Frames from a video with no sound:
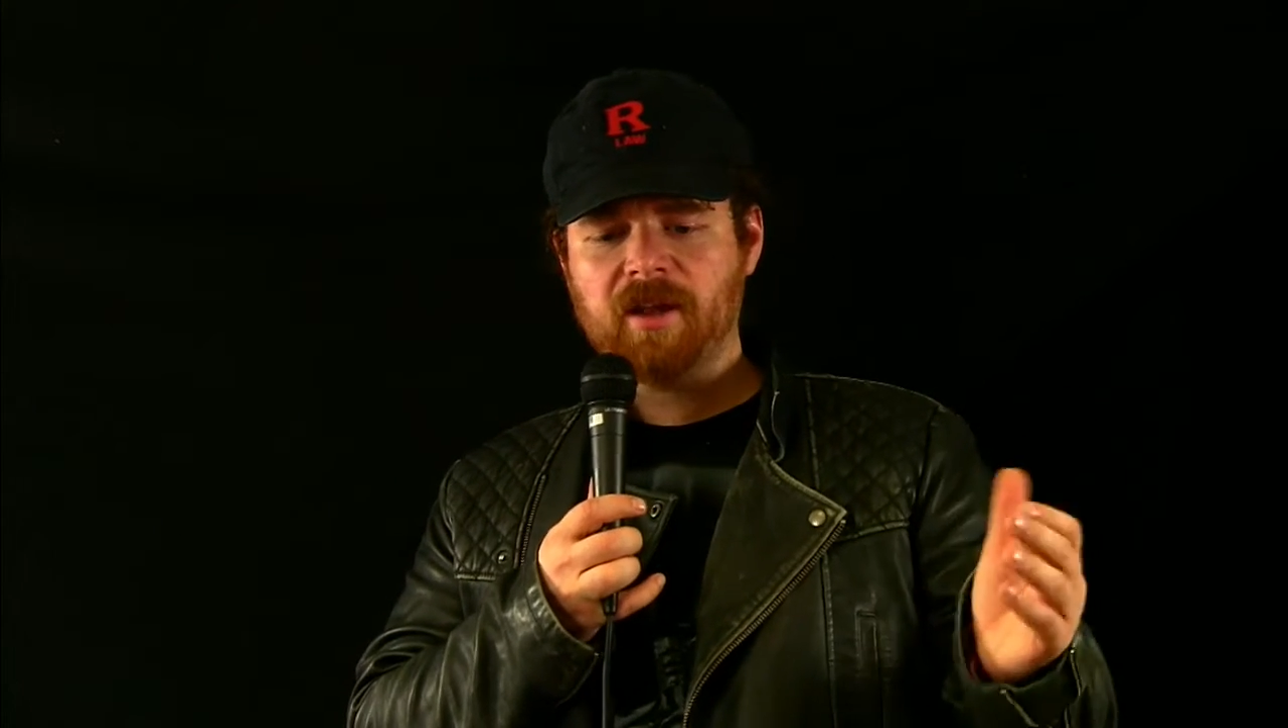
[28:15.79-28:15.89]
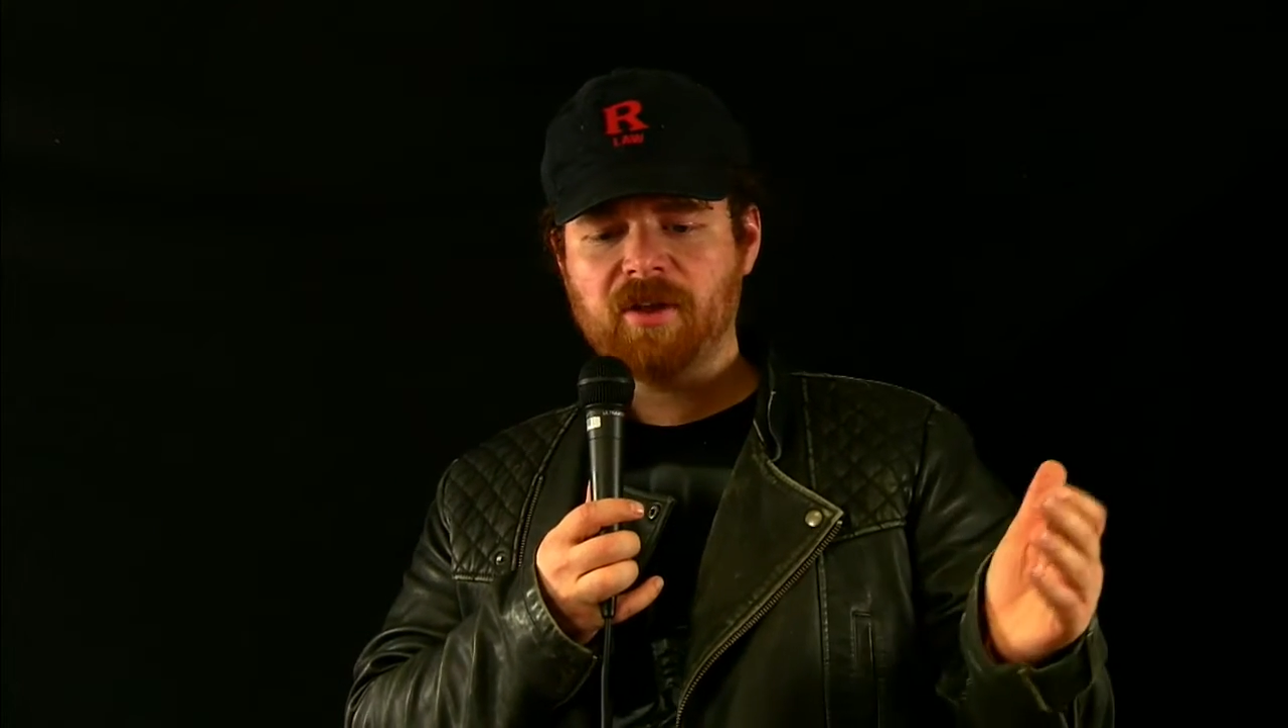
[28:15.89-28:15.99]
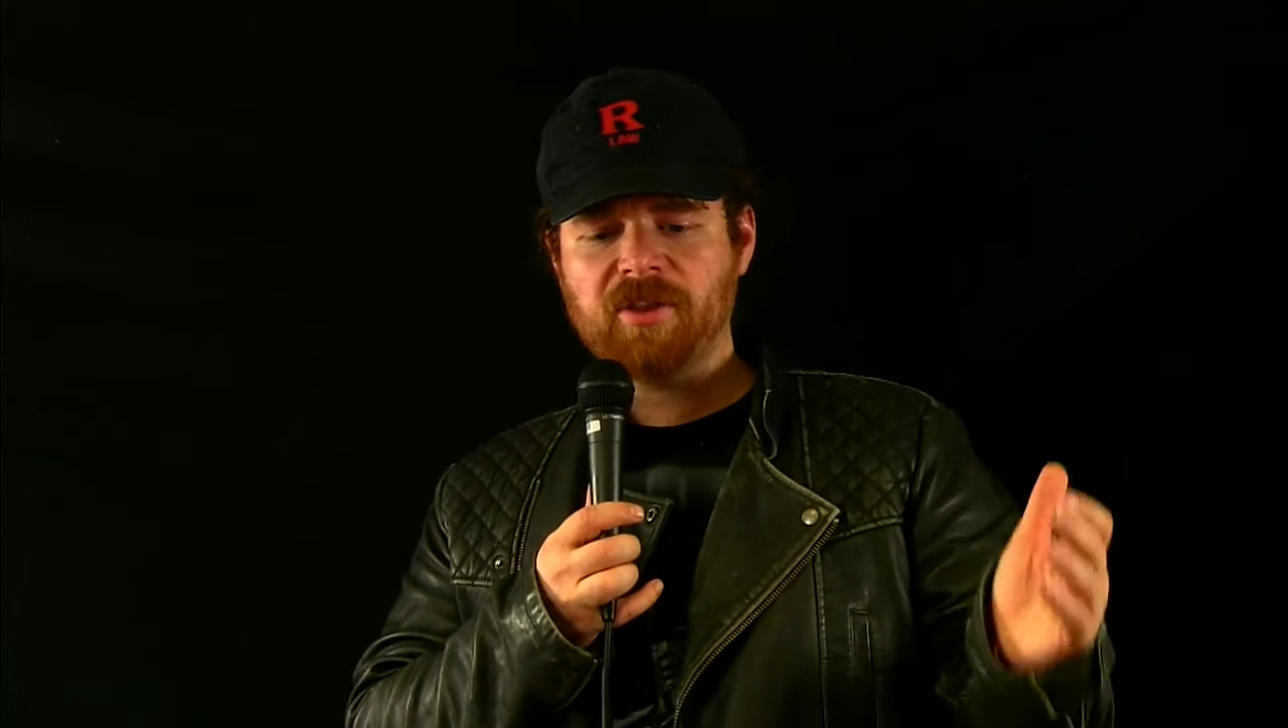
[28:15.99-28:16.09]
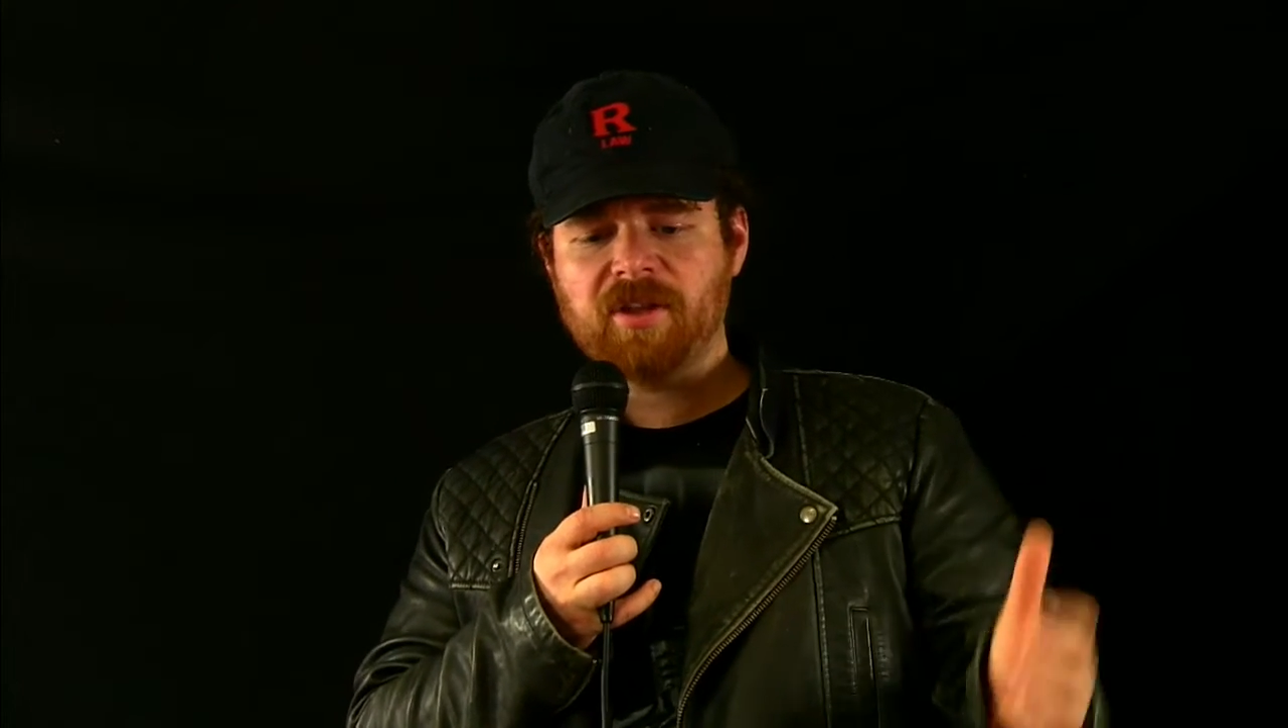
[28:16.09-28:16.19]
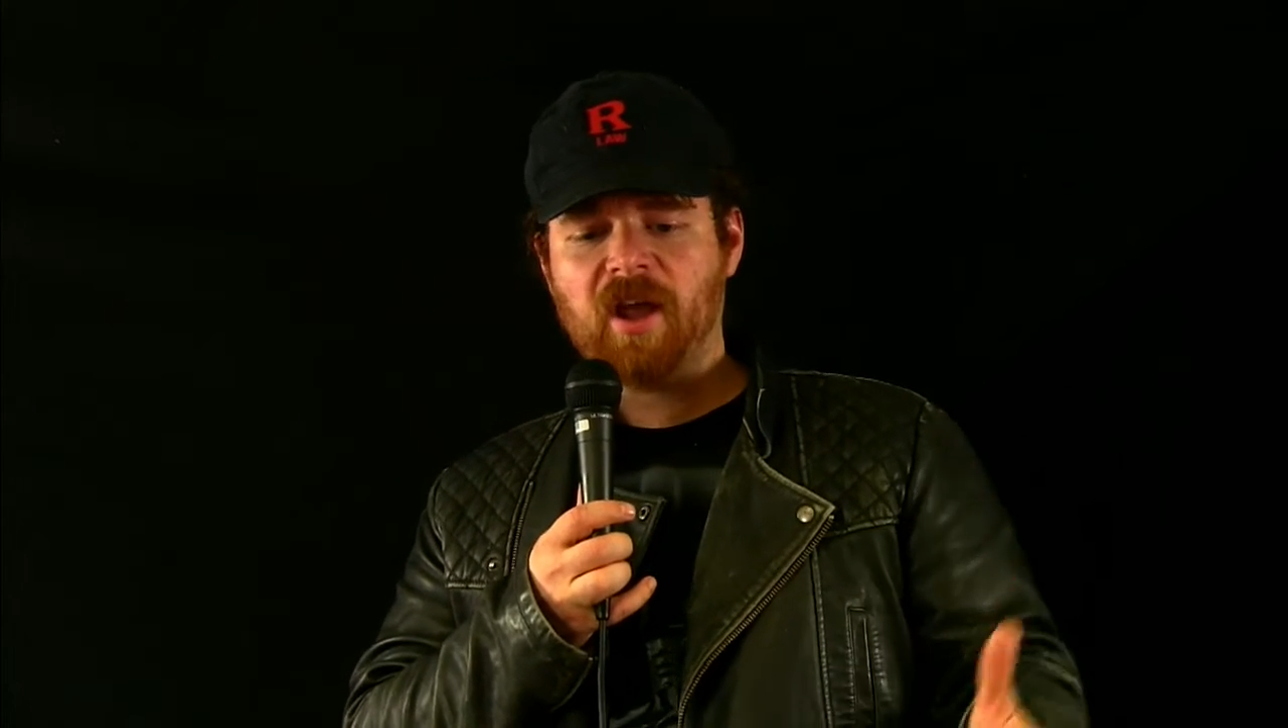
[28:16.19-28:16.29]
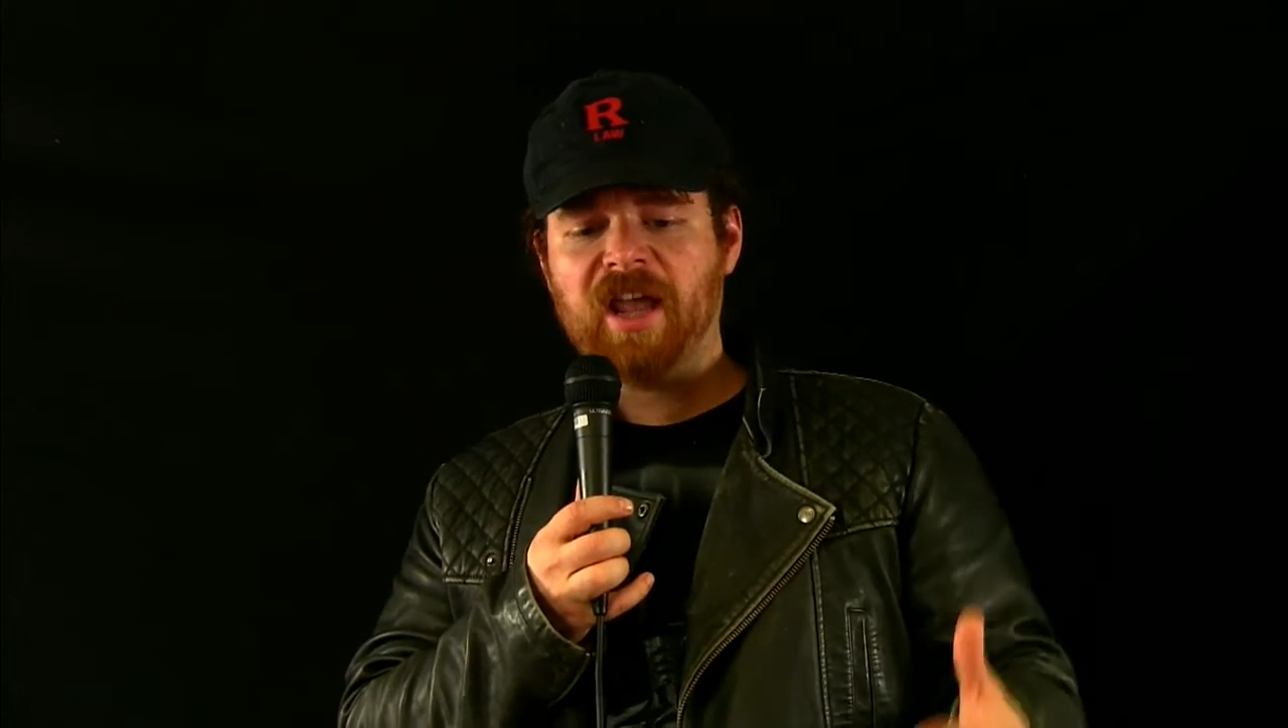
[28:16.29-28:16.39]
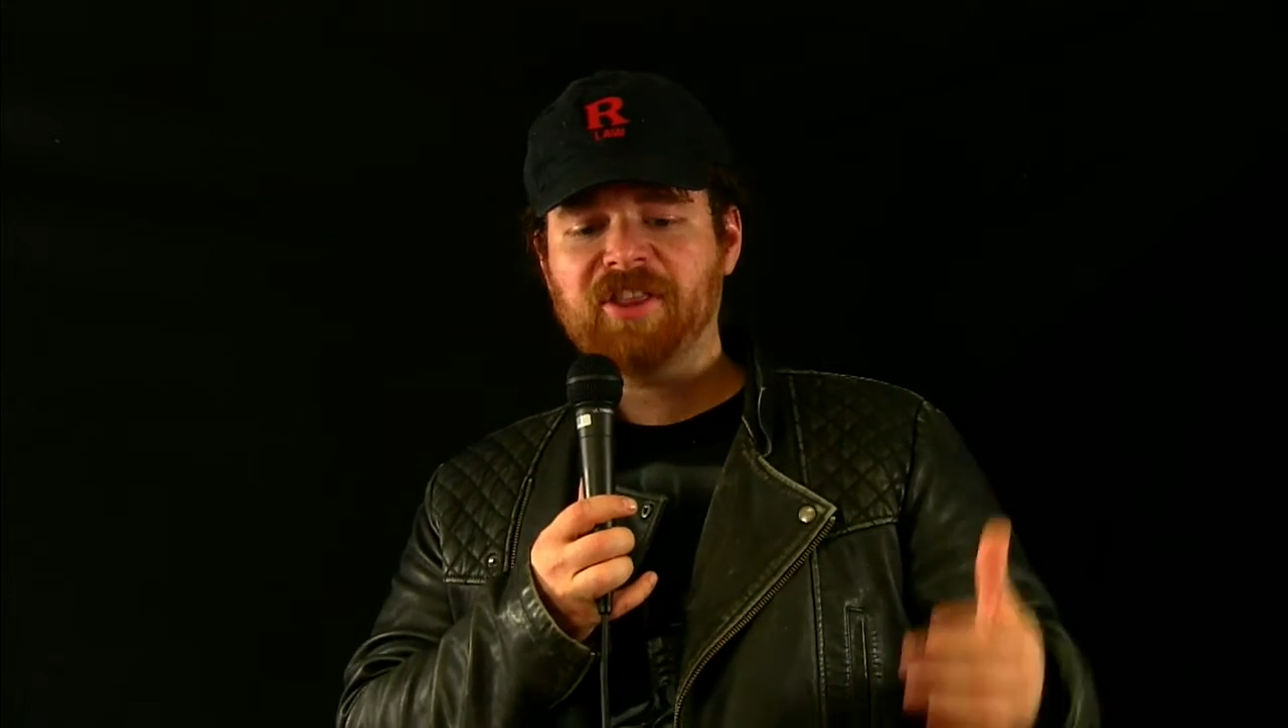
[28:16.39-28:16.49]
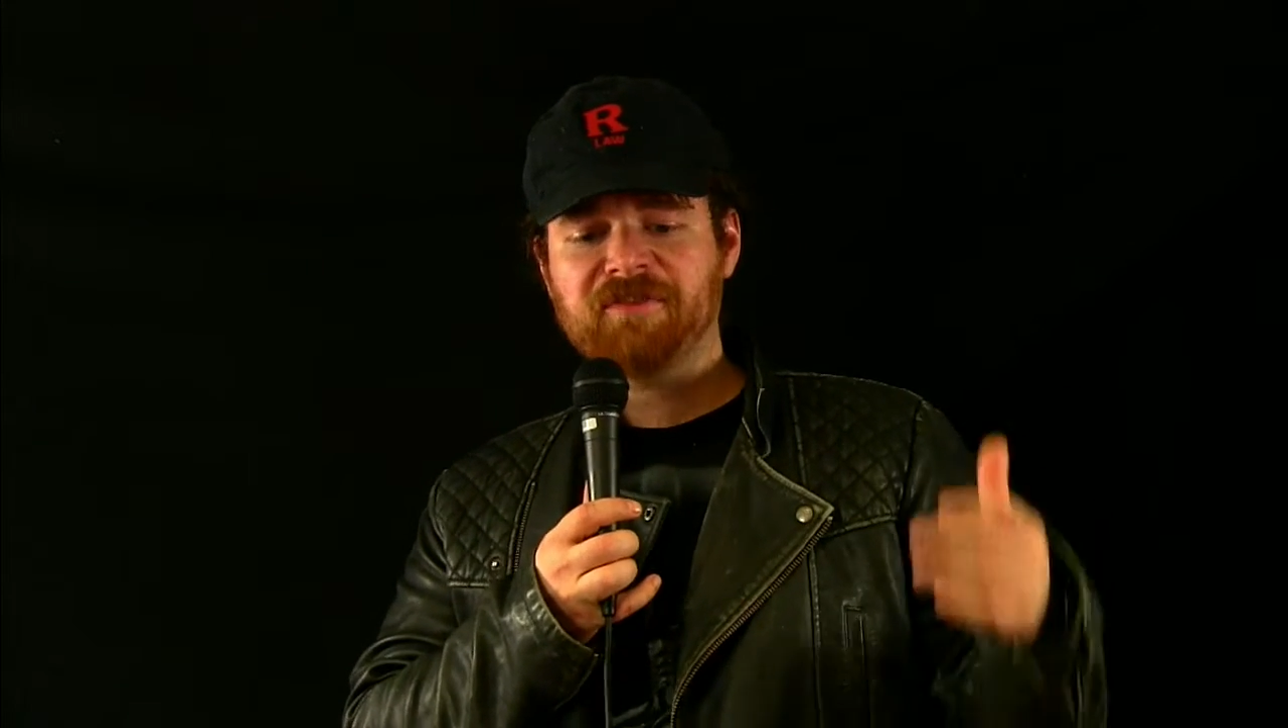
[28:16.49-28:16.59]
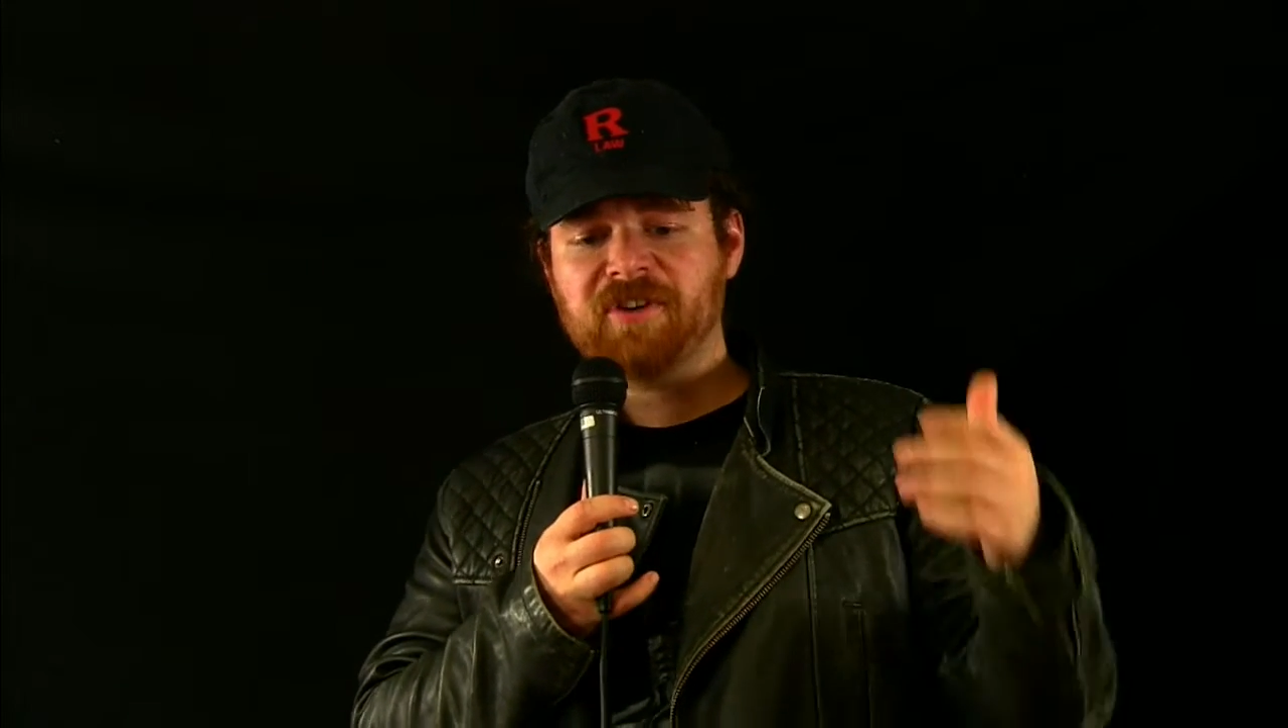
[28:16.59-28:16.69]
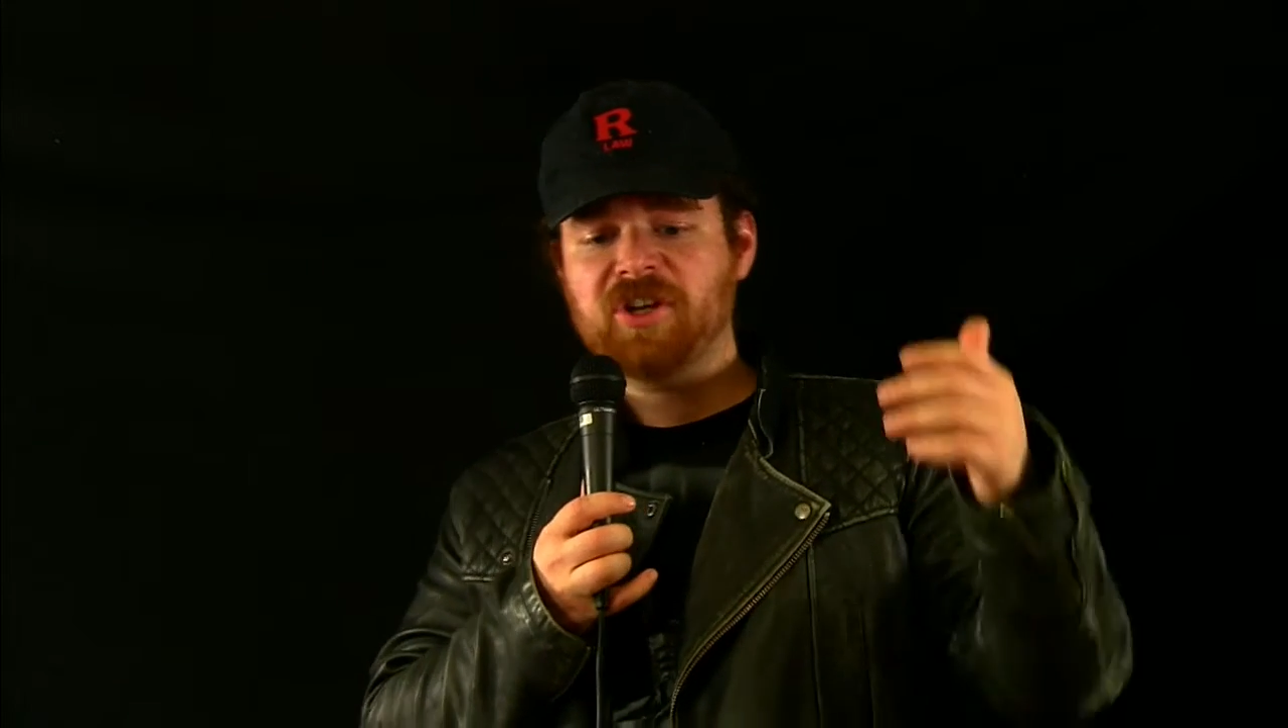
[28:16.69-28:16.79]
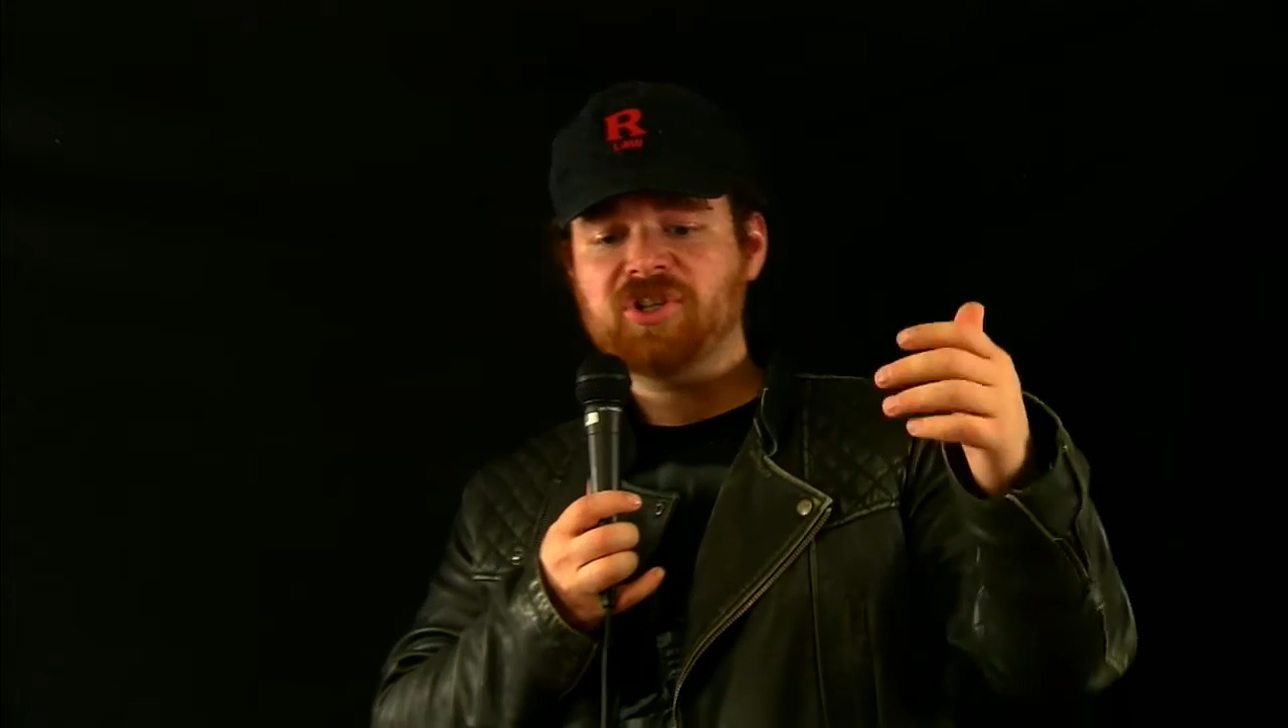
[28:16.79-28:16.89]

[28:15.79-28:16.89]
and then Anthony